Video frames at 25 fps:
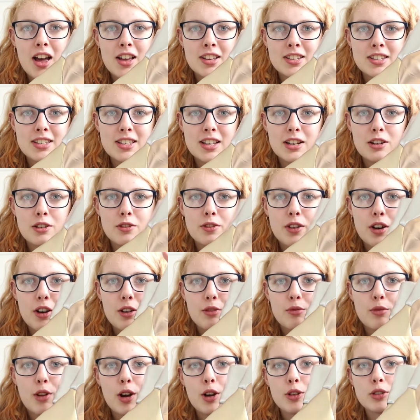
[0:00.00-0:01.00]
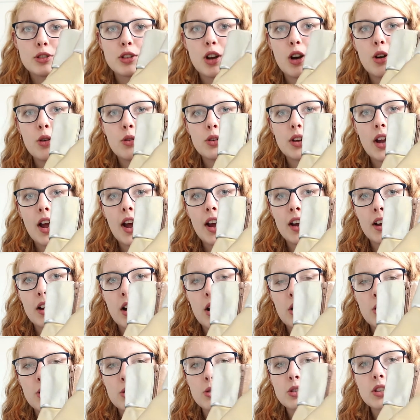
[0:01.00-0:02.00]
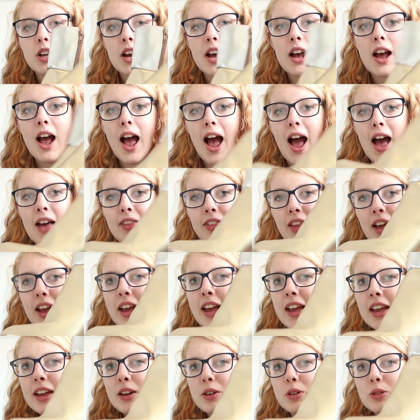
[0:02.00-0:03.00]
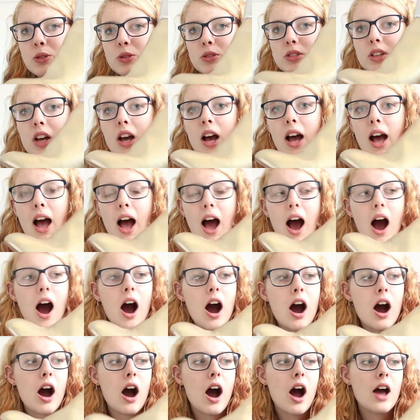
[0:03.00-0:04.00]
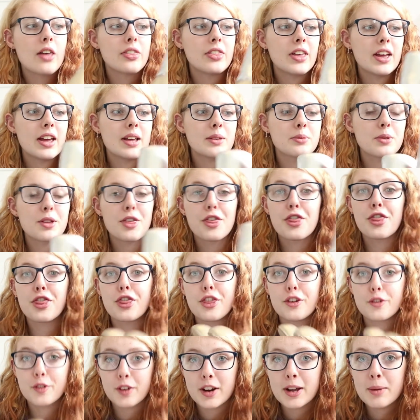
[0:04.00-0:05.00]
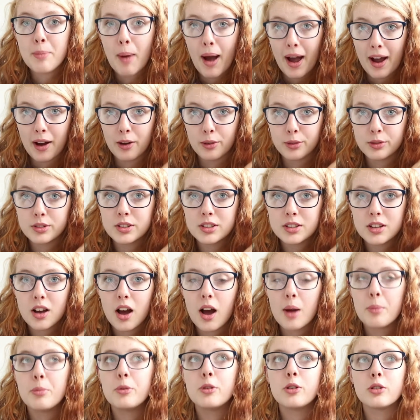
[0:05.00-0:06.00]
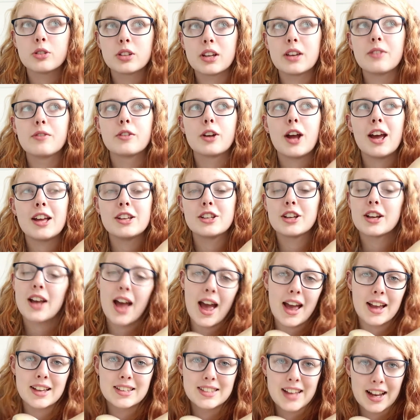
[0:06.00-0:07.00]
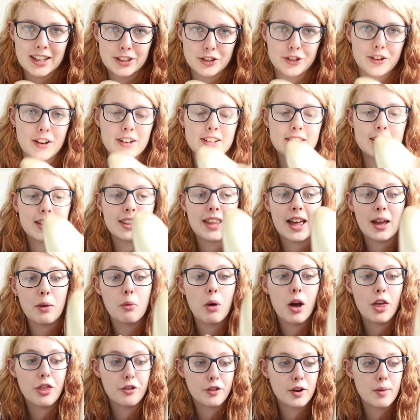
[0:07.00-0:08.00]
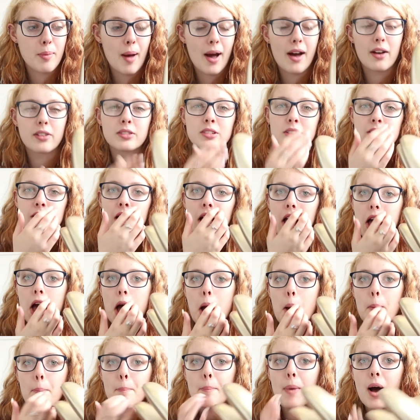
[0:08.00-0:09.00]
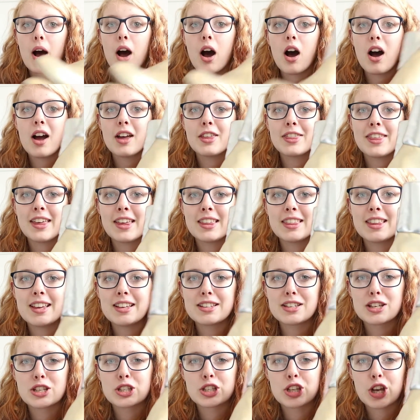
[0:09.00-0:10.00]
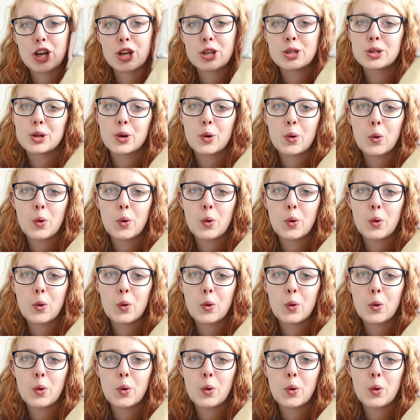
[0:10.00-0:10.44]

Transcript: silver, rose gold and gold, and the heels, these were £3. I'm not even exaggerating, they were £3, but I think these are so